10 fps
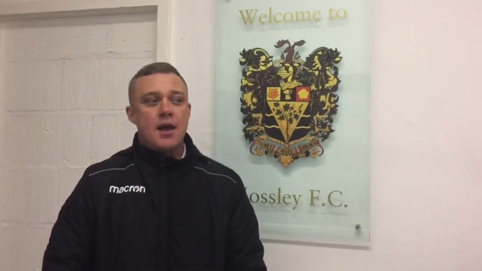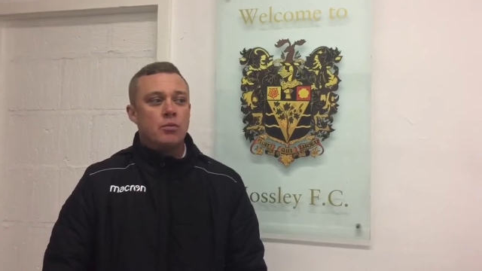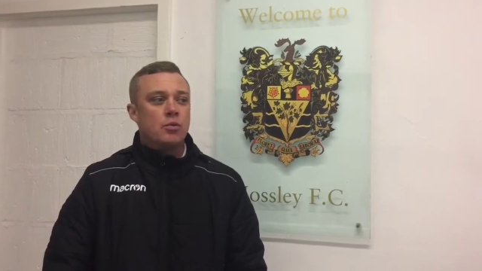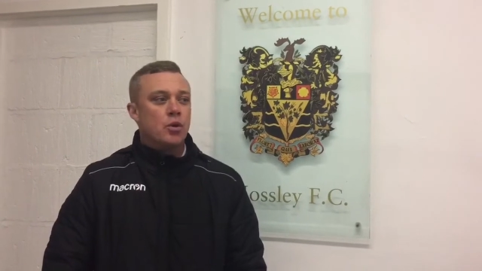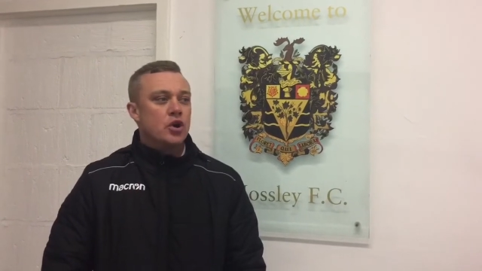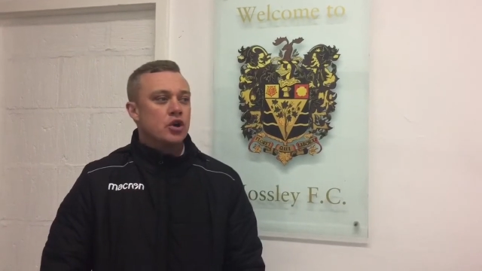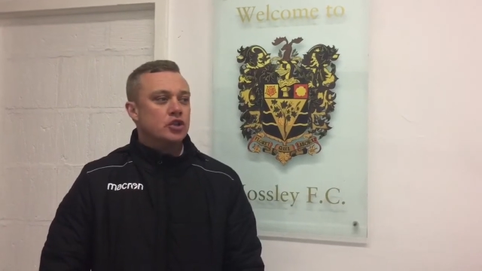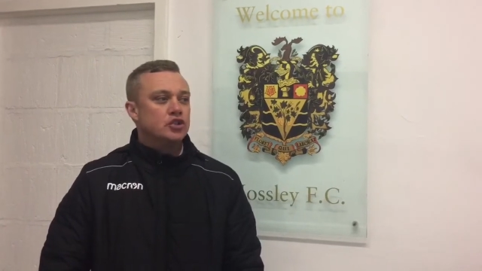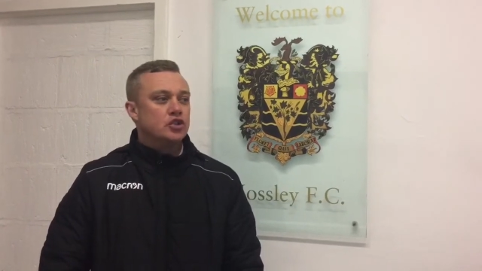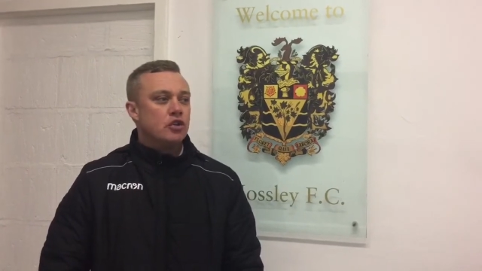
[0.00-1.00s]
We work
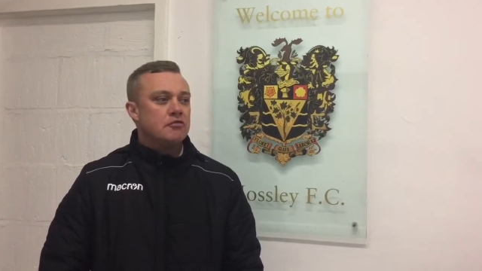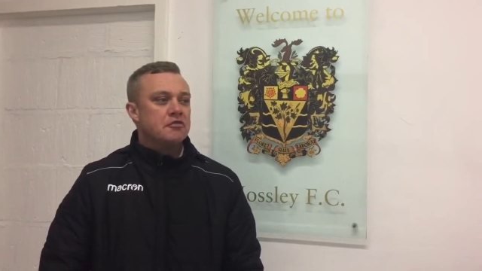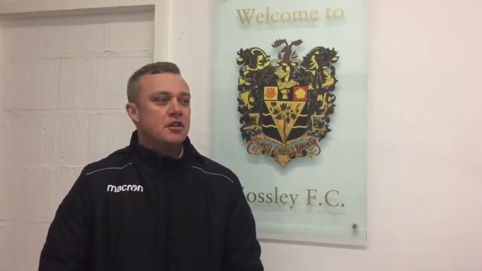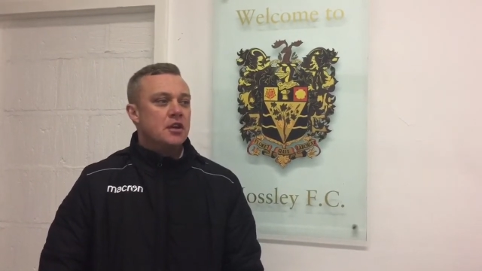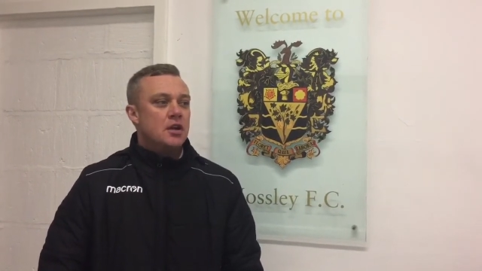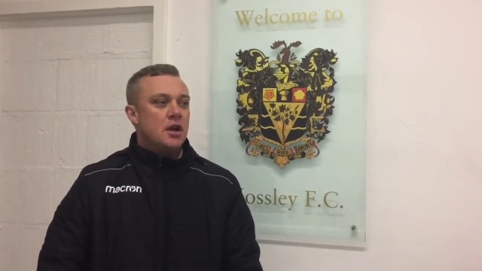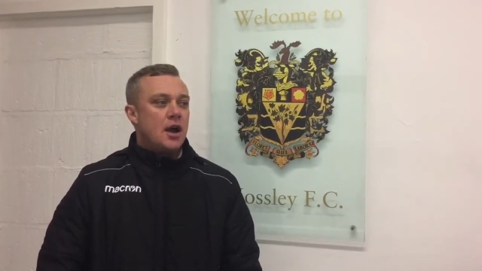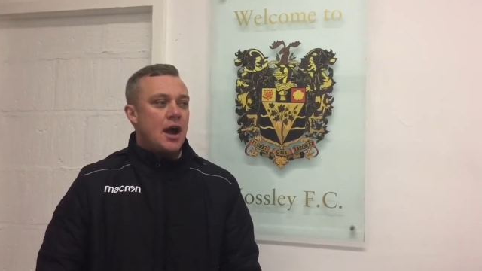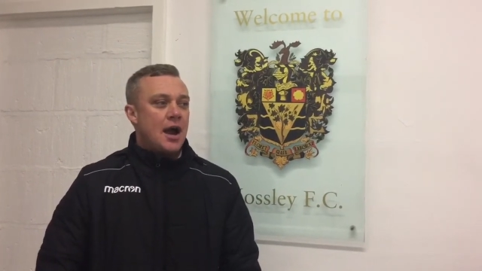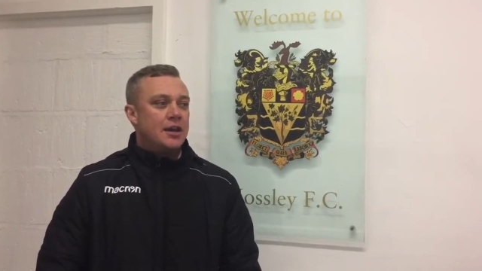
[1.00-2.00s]
on stuff,
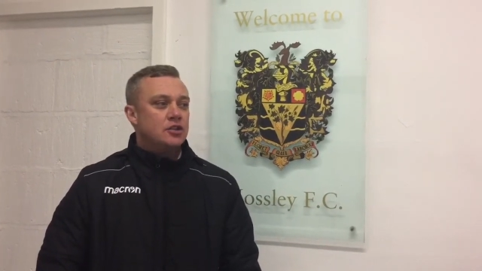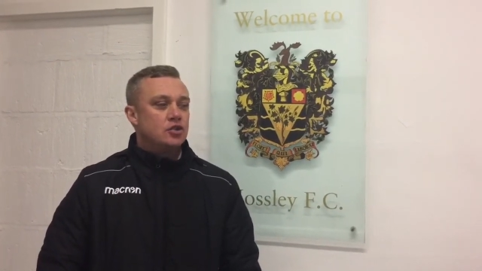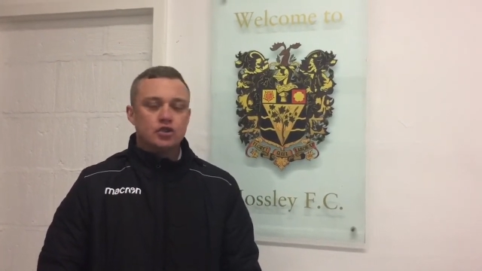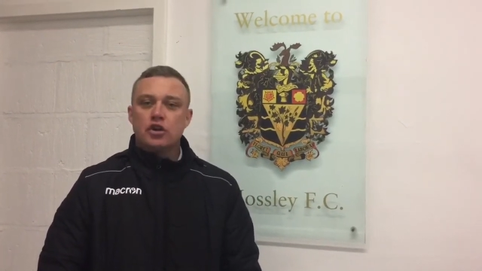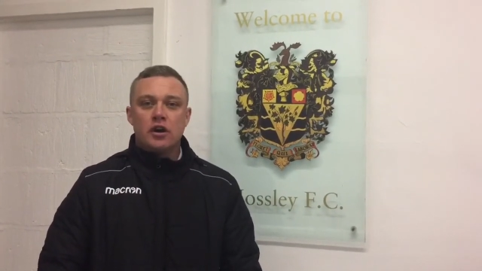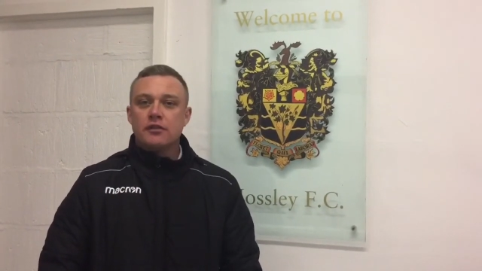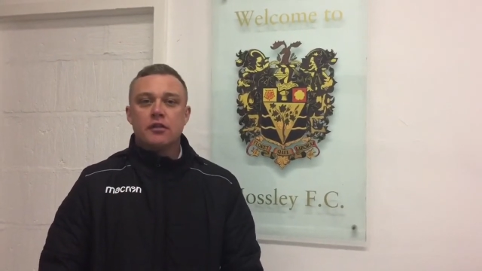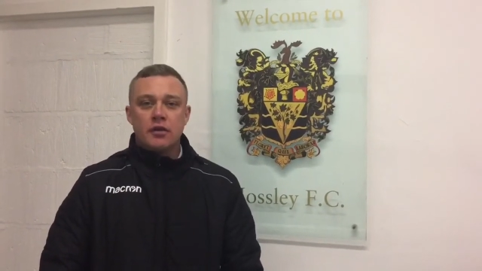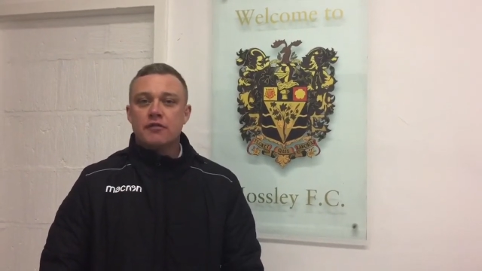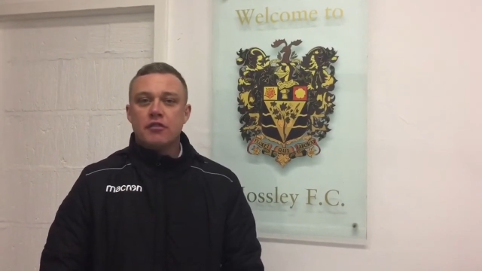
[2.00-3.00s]
and it does not
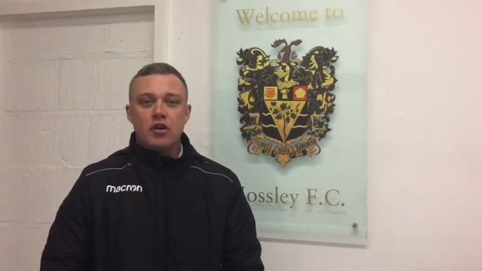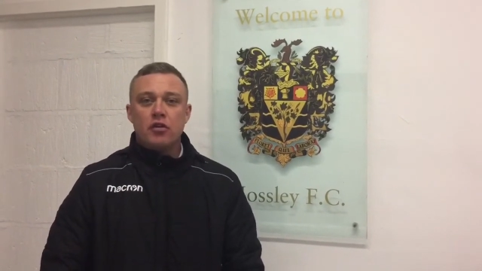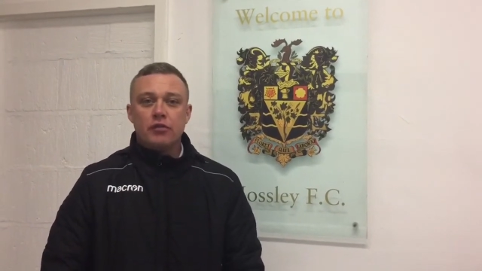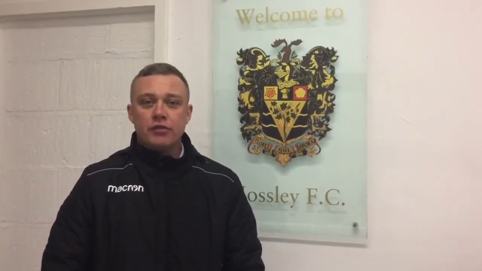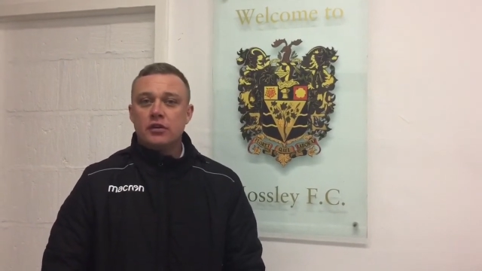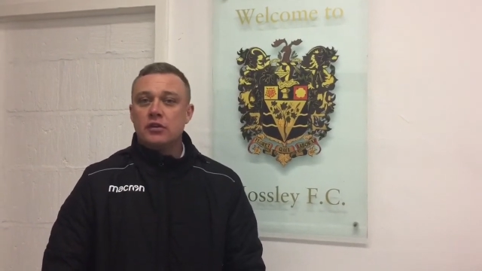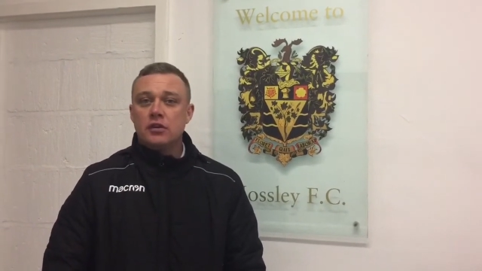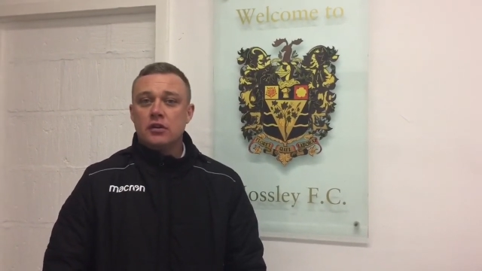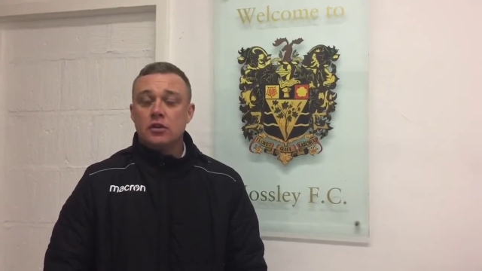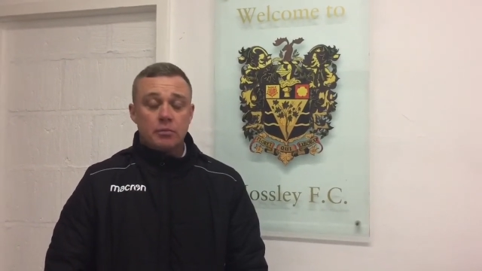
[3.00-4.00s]
involve
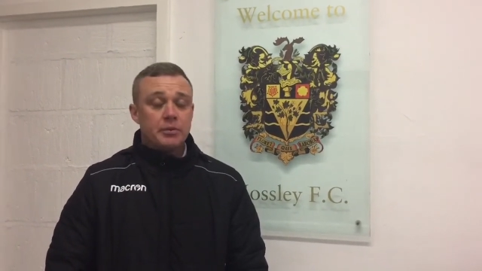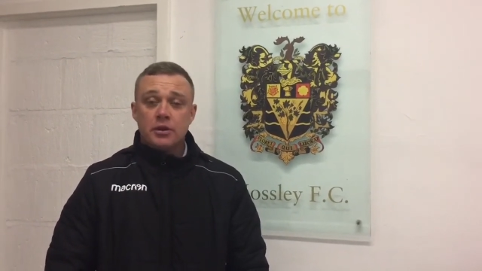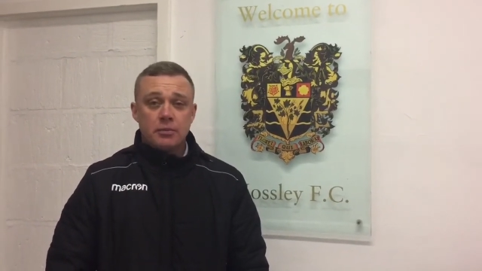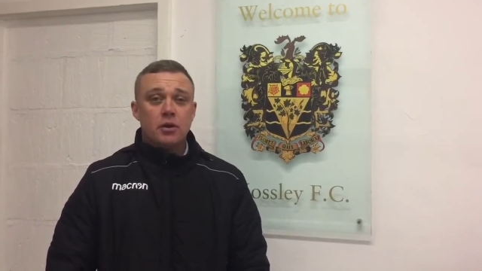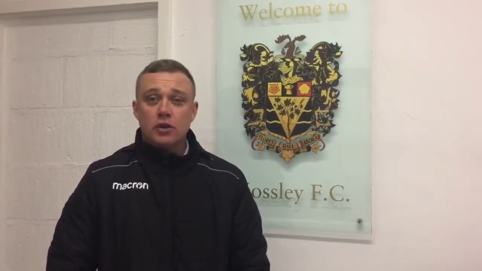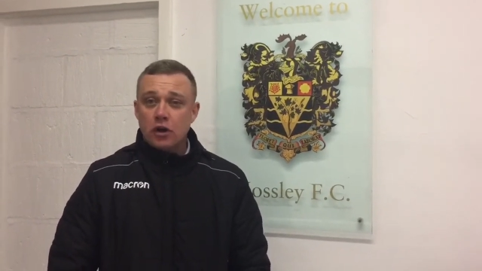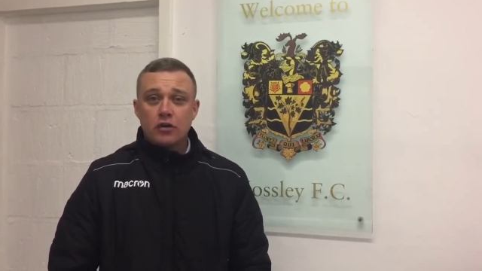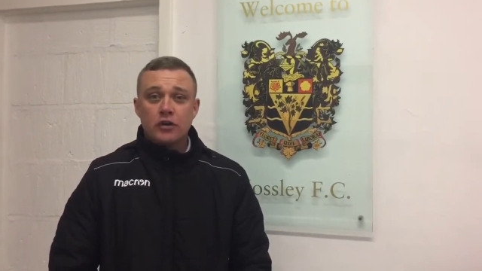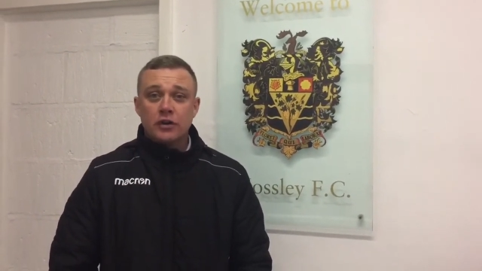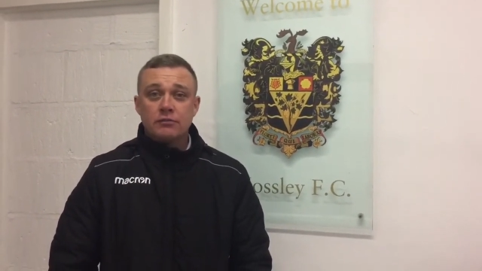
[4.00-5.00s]
lumping the ball
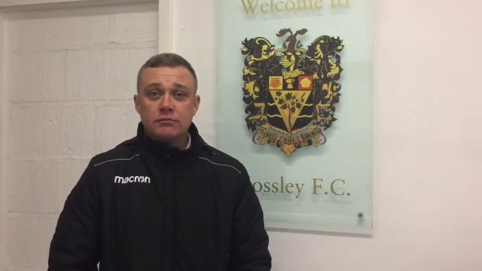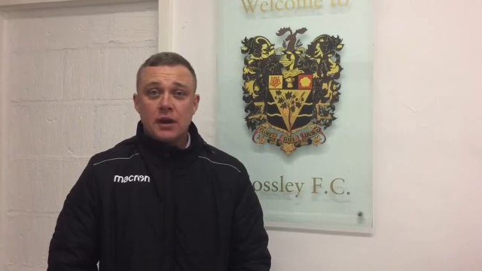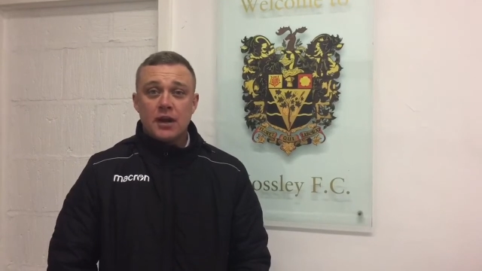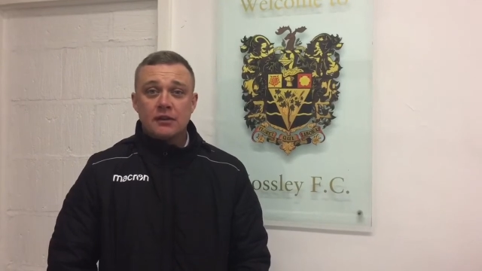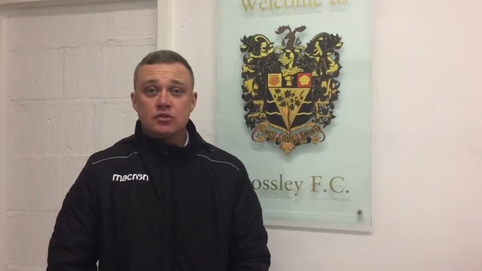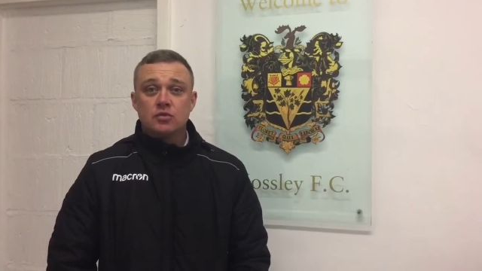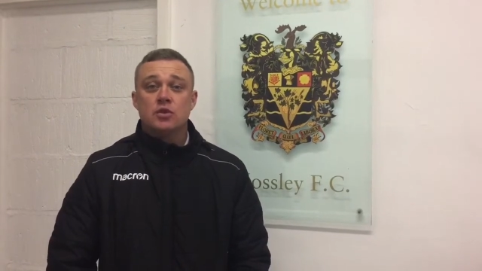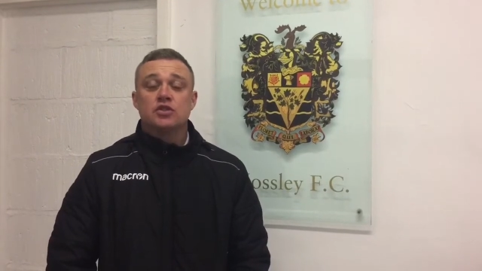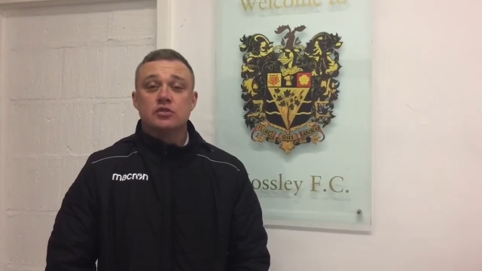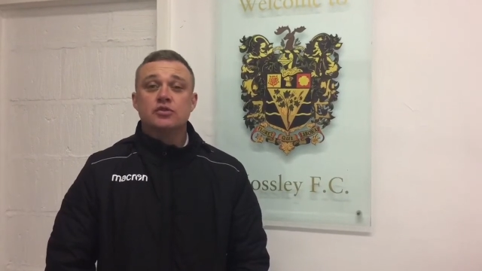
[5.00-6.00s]
long. And I've just
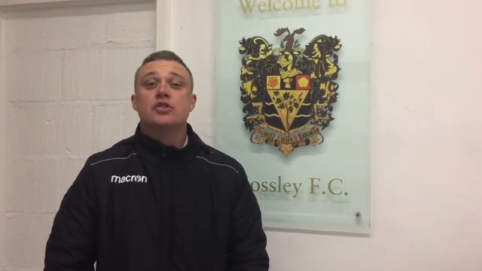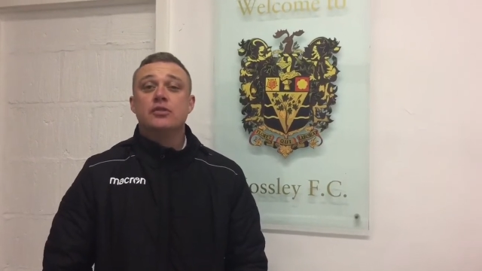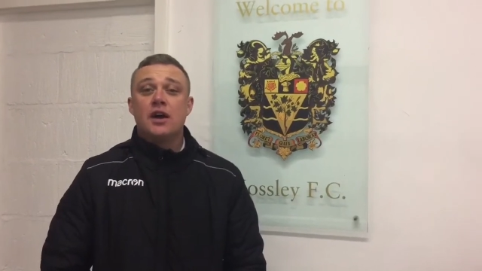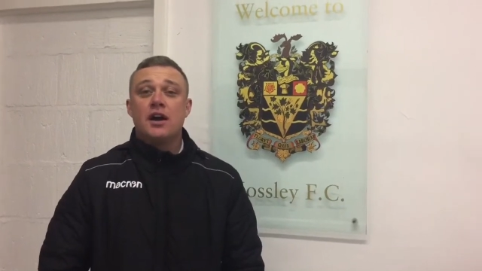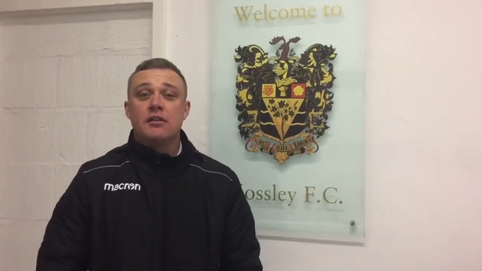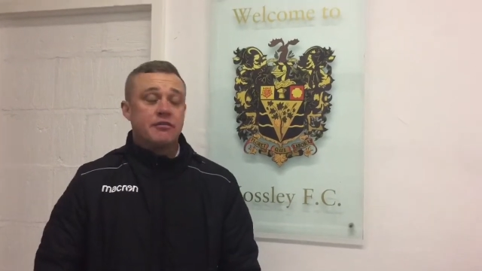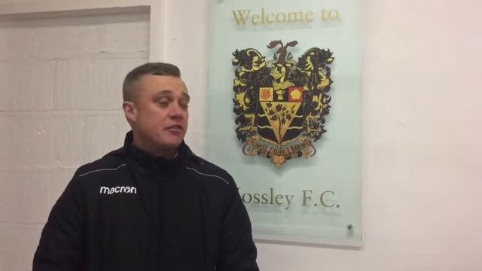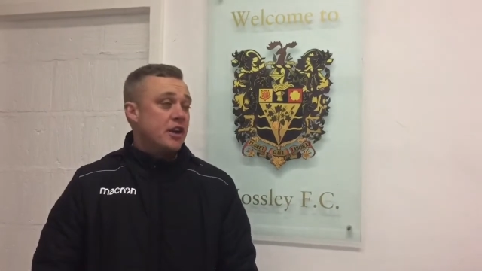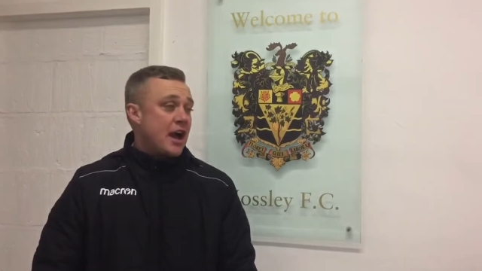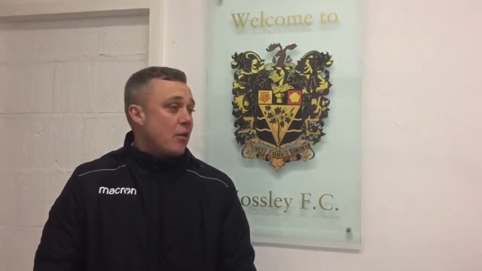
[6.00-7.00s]
watched us do that
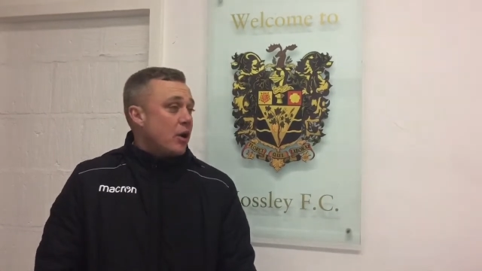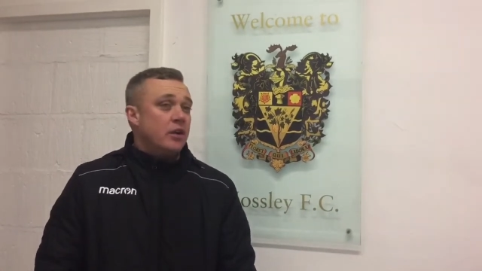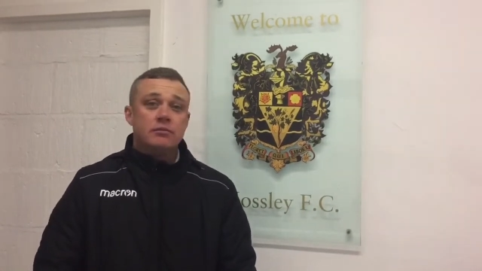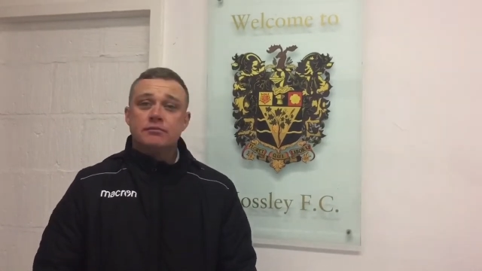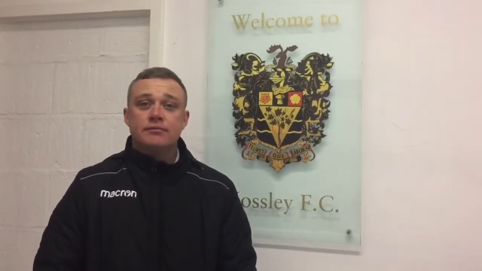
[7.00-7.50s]
for an hour.